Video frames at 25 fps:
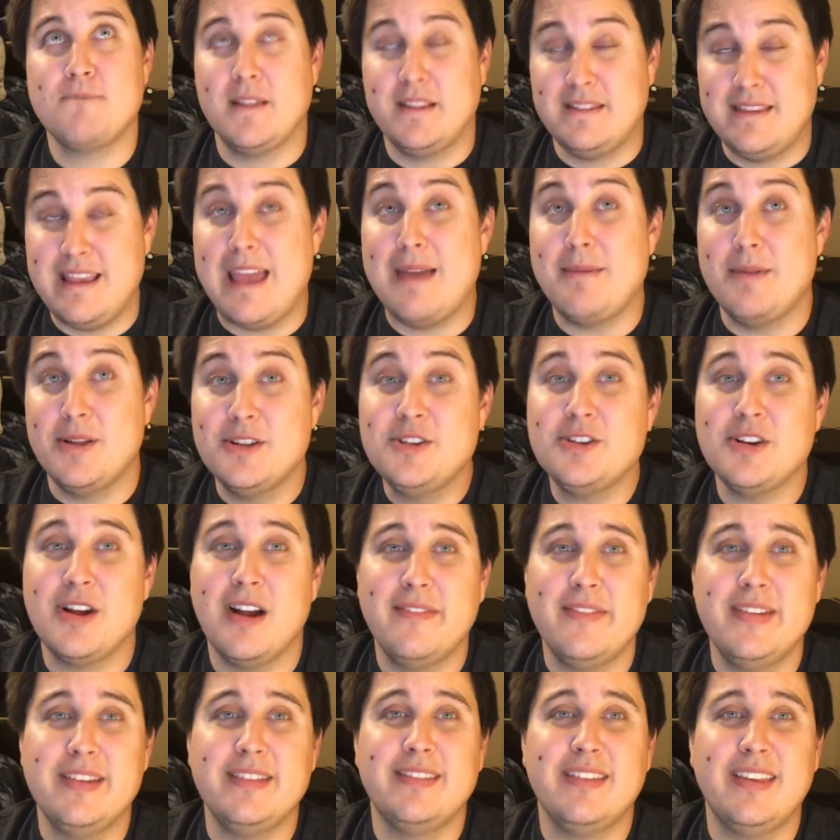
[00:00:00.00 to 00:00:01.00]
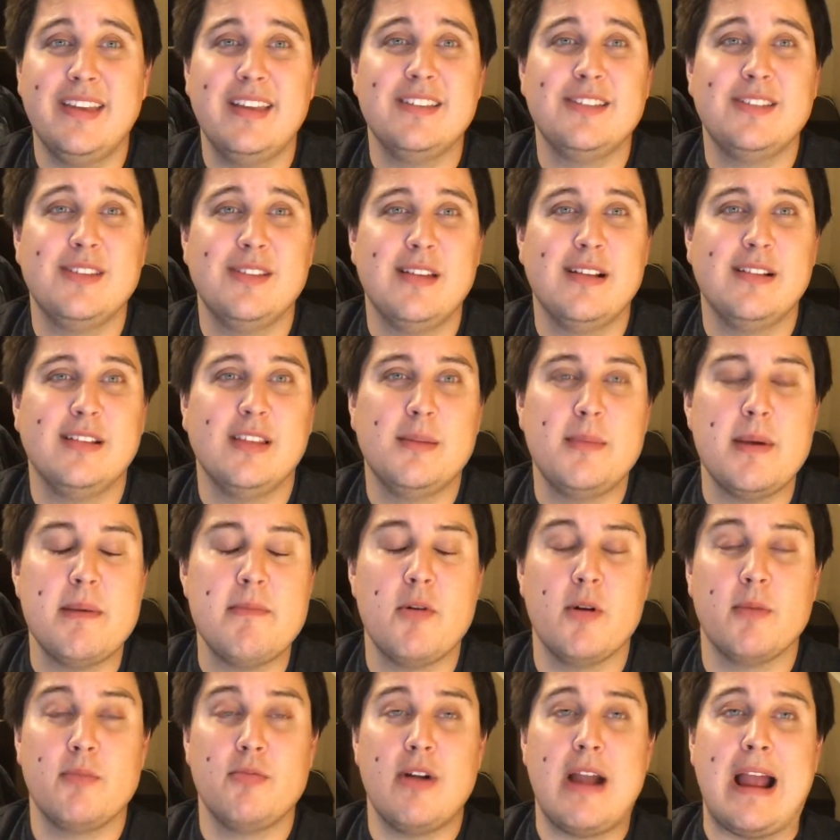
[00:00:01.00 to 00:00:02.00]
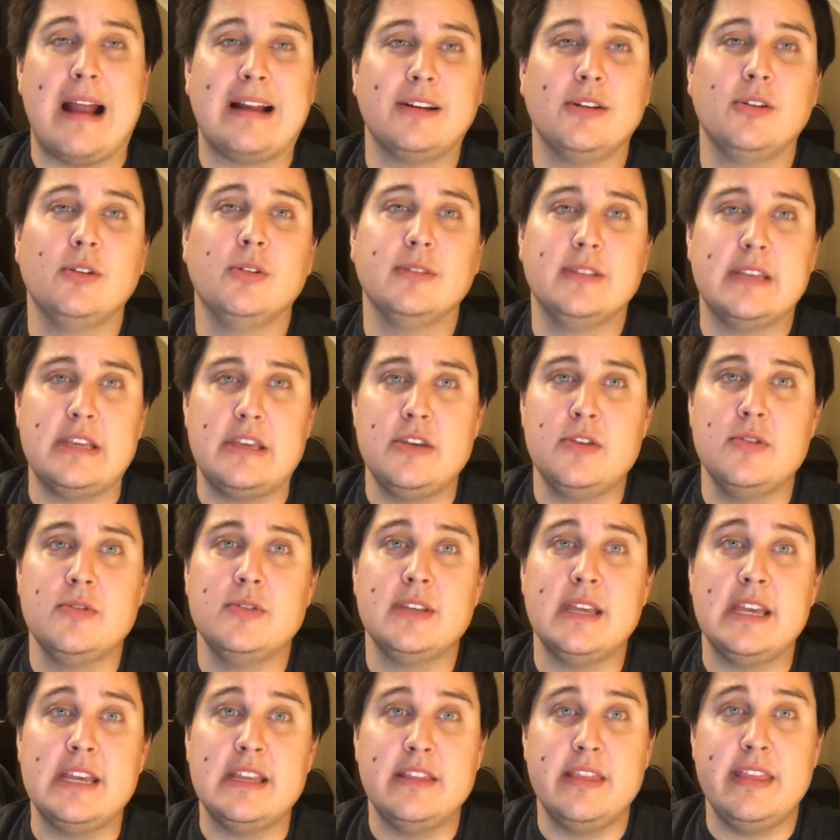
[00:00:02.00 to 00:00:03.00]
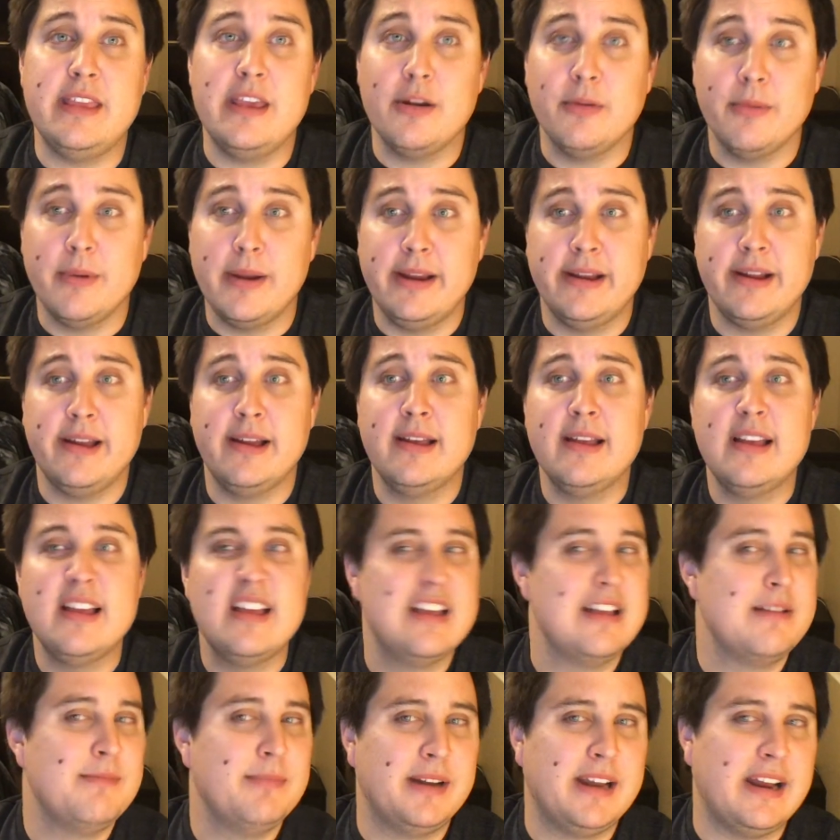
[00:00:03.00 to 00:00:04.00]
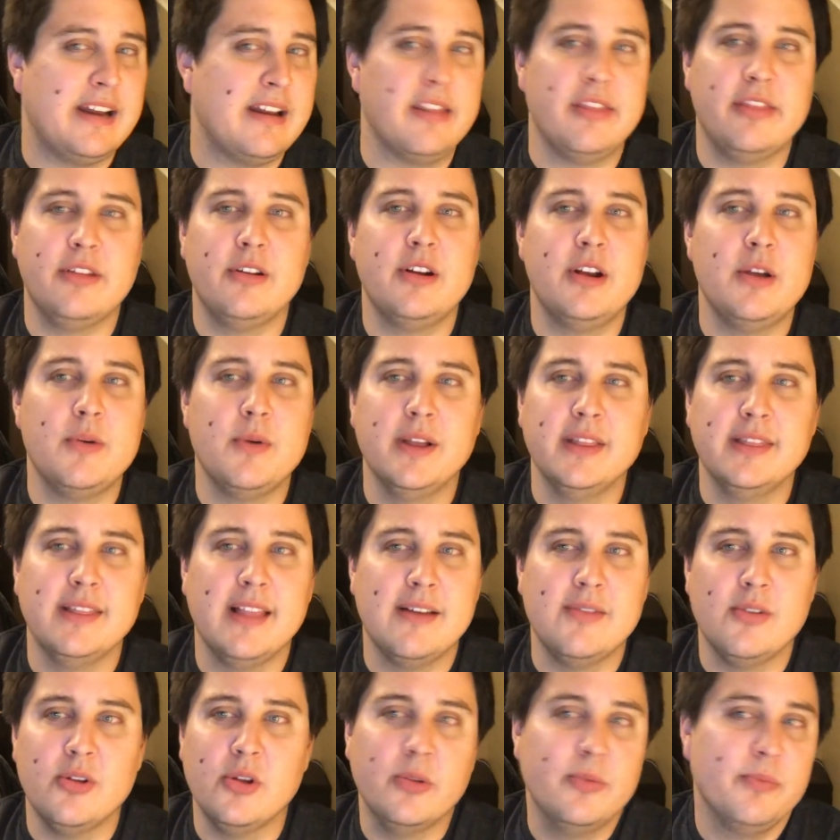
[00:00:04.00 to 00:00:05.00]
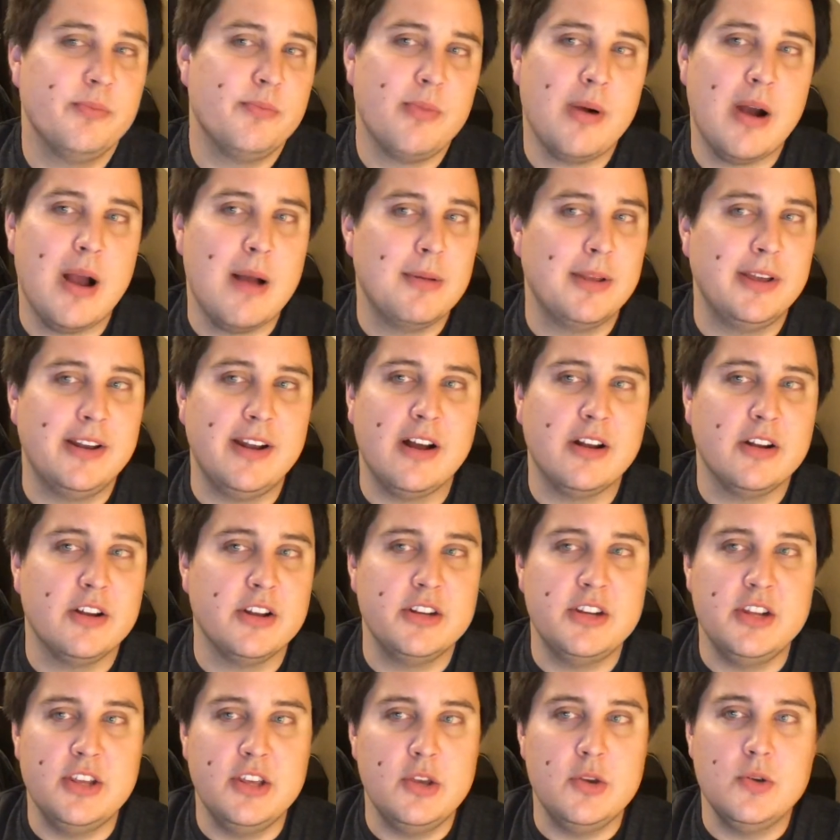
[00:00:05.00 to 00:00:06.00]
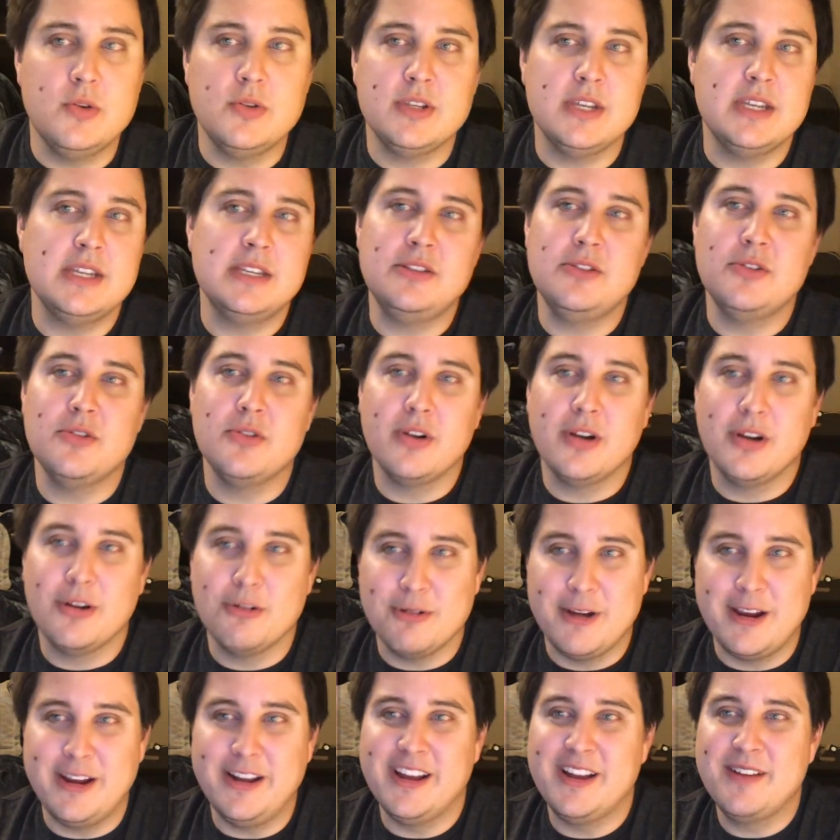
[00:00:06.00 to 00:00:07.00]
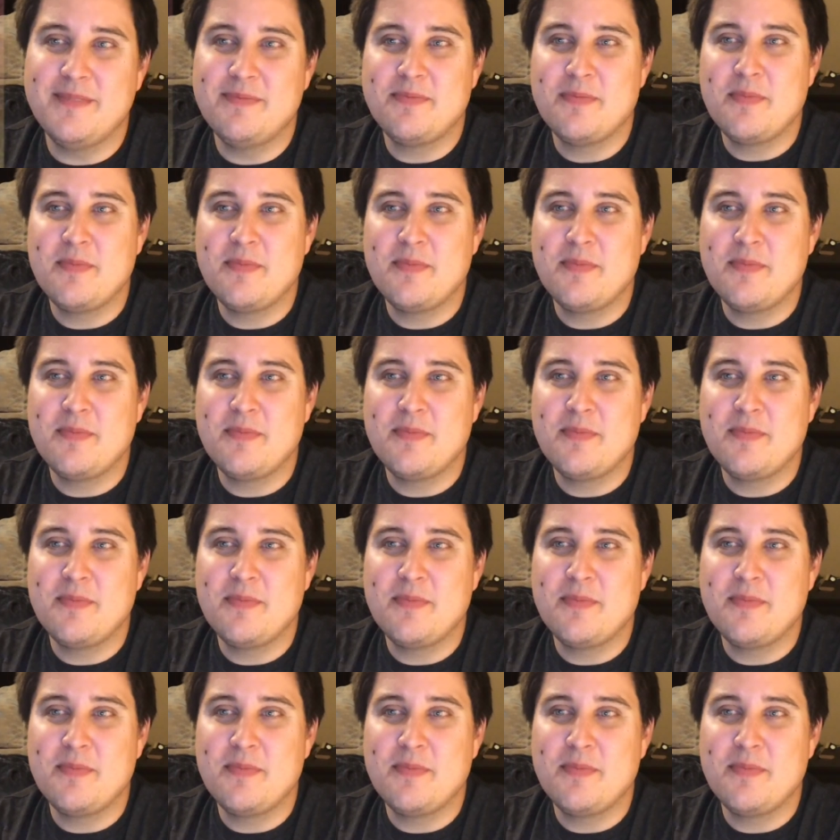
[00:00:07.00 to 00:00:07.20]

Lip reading: damage, obviously, and so they're a little bit more practical to use in the arena. But at a 31 level, probably not good to use in your arena.